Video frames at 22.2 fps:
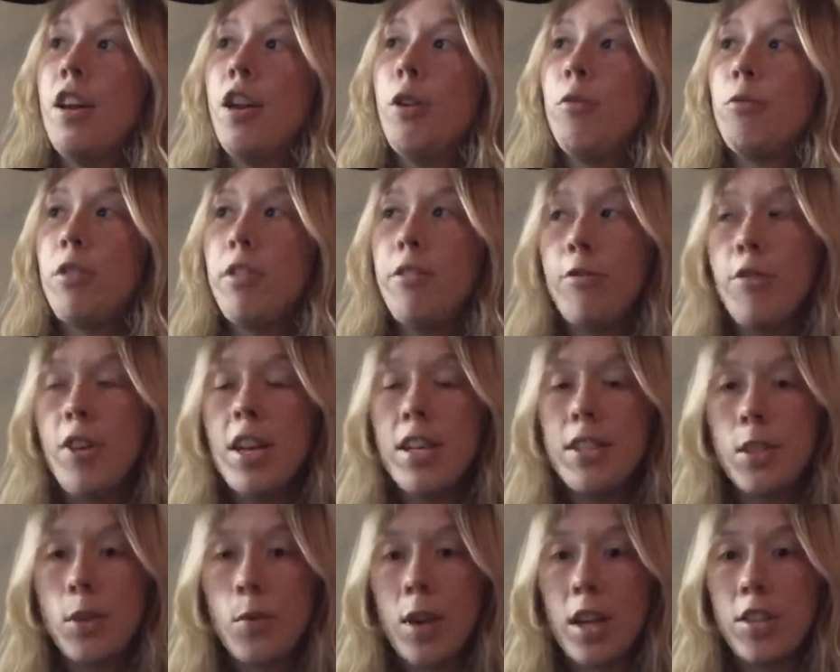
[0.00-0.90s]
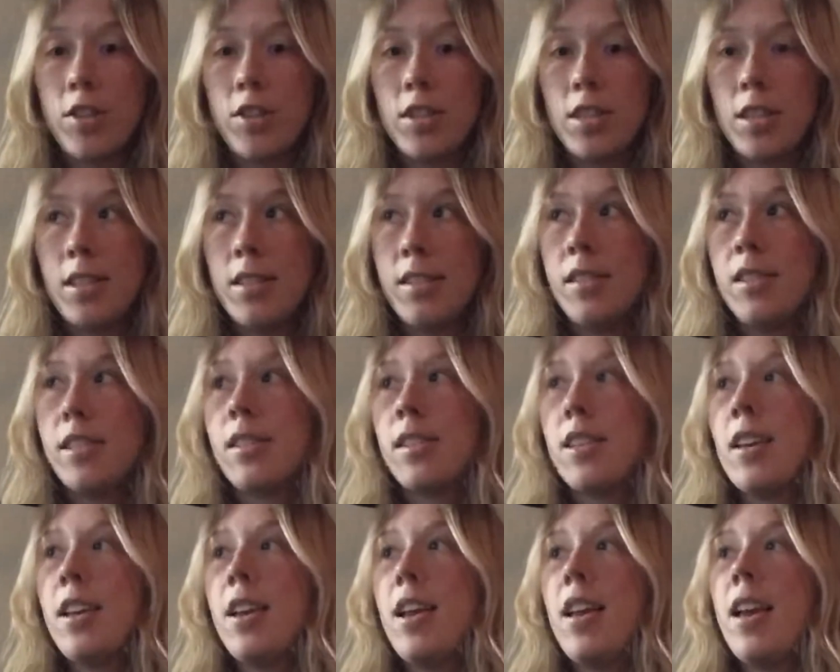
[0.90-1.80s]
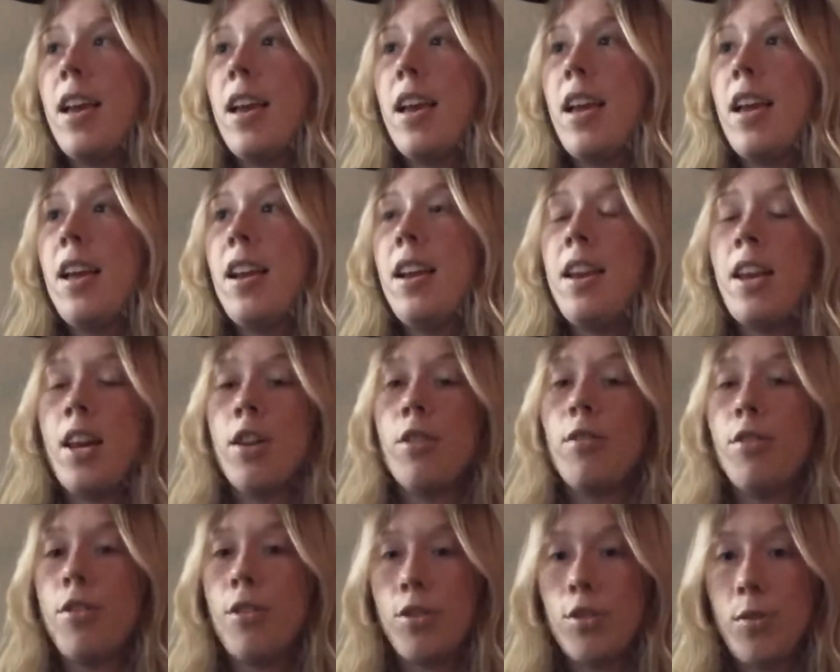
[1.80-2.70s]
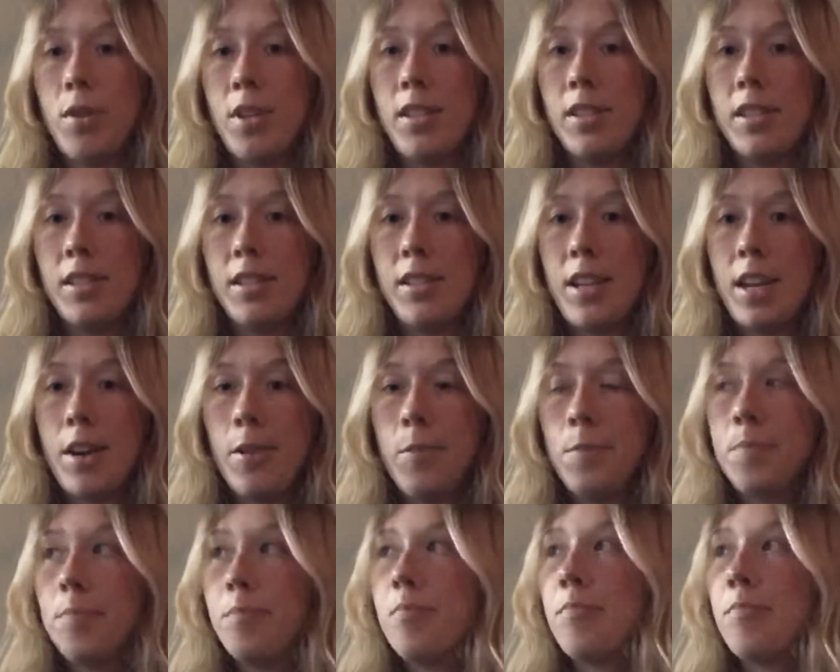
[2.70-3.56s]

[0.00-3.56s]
rephrase questions, and narrow their choices down.